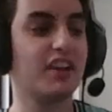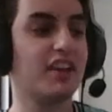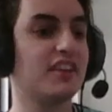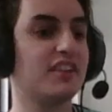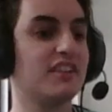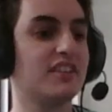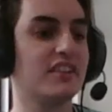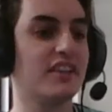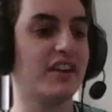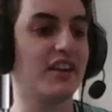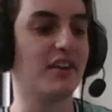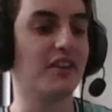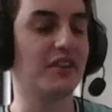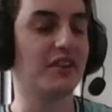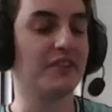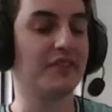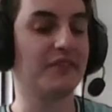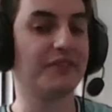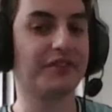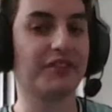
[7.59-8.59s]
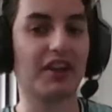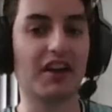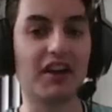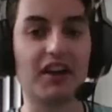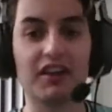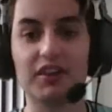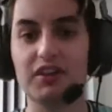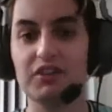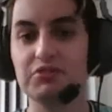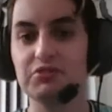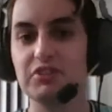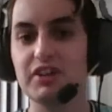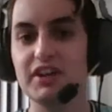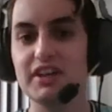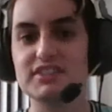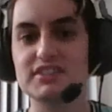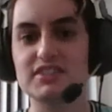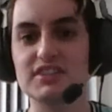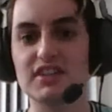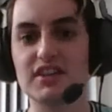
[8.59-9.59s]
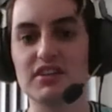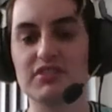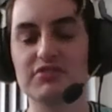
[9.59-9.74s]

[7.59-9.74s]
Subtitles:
Now, I love RightStuf.